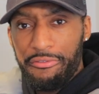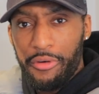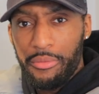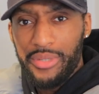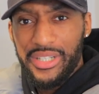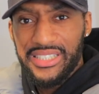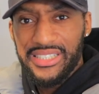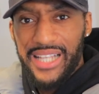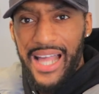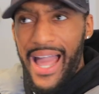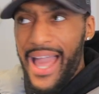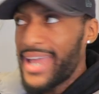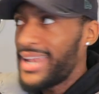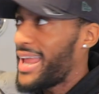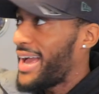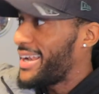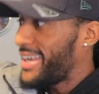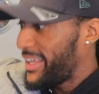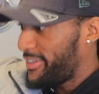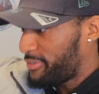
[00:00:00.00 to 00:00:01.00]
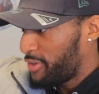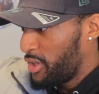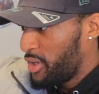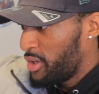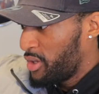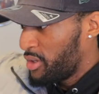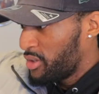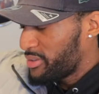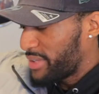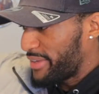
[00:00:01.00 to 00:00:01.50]
from the sky, like they've,
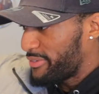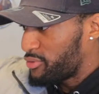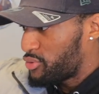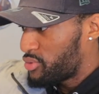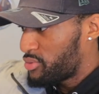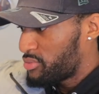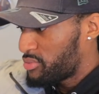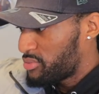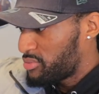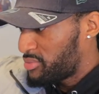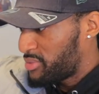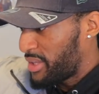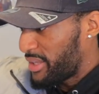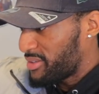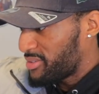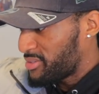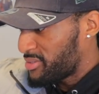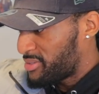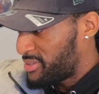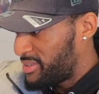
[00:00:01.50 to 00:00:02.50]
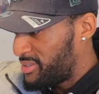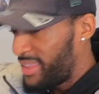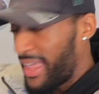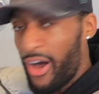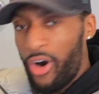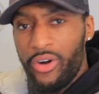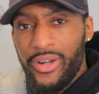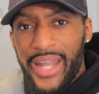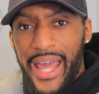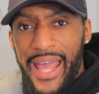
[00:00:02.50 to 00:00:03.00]
they've, they're on